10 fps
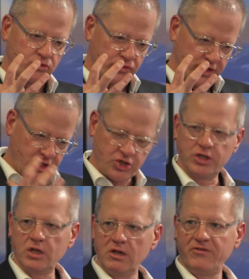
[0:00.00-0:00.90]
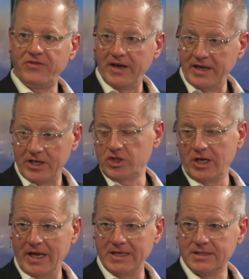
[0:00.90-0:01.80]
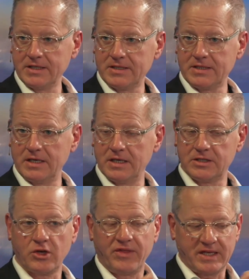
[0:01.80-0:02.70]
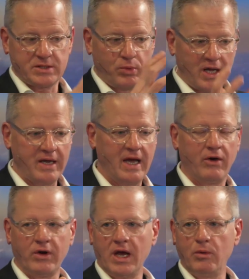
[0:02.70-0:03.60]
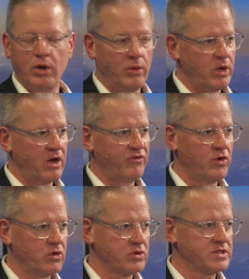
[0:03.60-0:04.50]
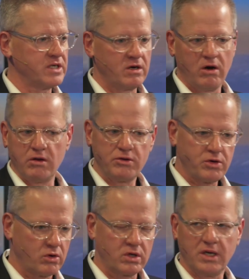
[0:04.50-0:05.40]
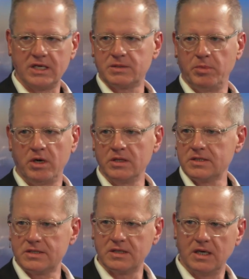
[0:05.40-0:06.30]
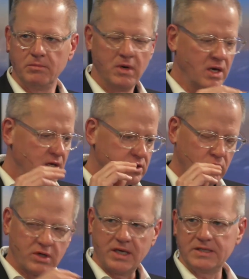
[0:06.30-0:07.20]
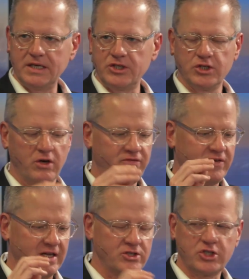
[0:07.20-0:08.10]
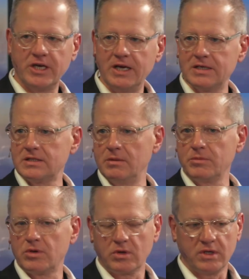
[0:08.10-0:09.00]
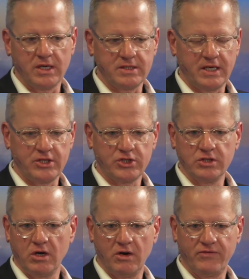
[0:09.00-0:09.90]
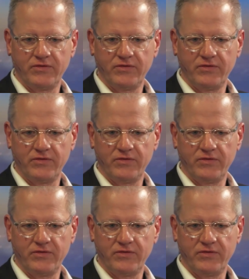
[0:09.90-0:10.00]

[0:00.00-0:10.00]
traditional financial assets? So that's one area where we are focusing on: tokenized bonds, tokenization of fund shares, tokenization